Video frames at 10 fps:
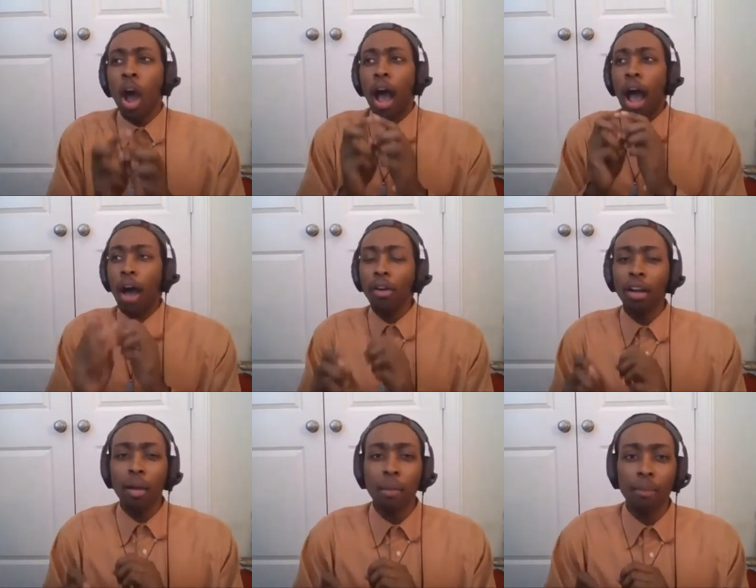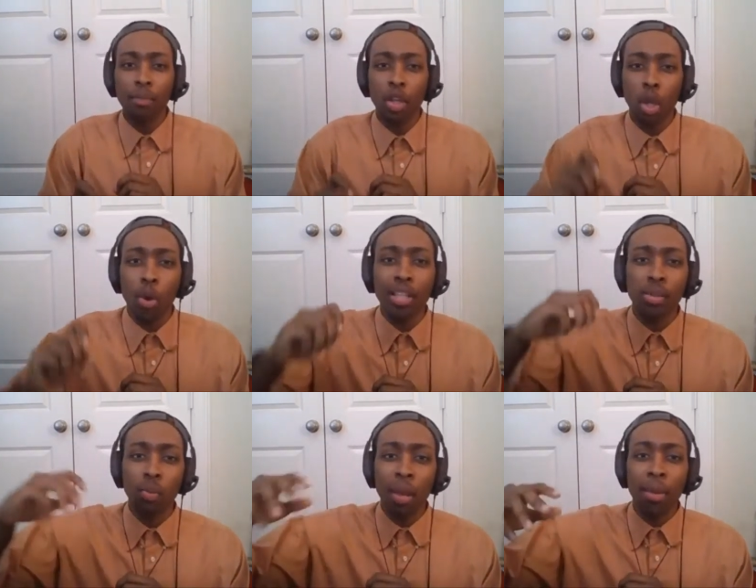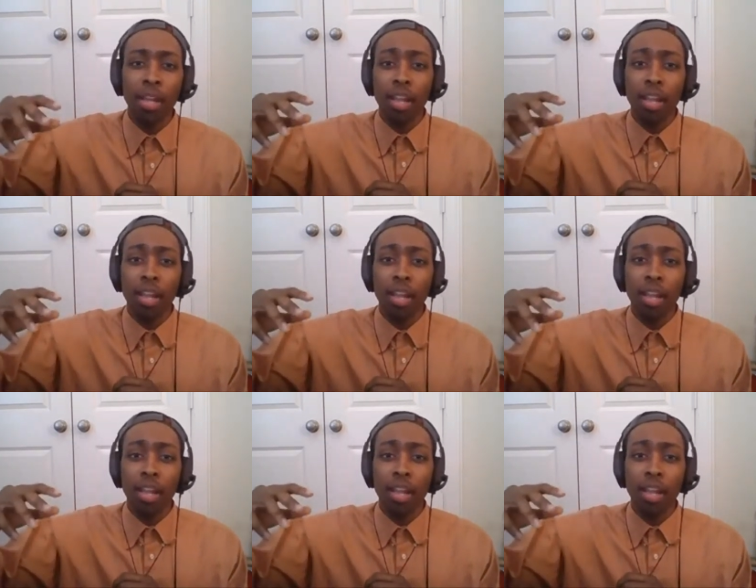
how come the U S women,